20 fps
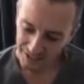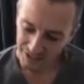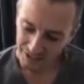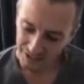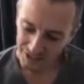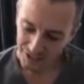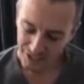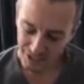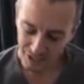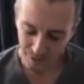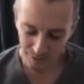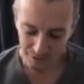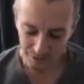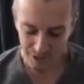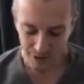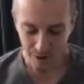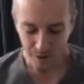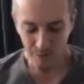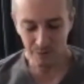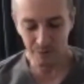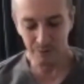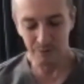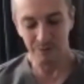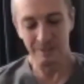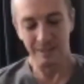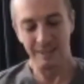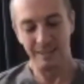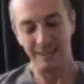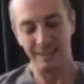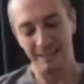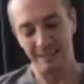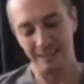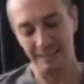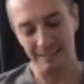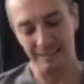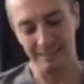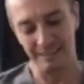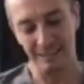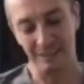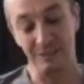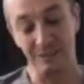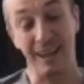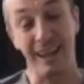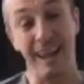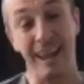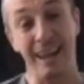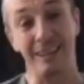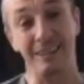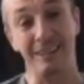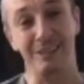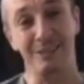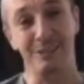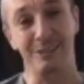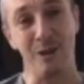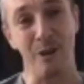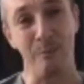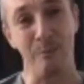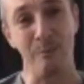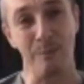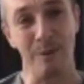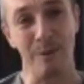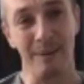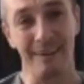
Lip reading: Slow down, feel your hands stop.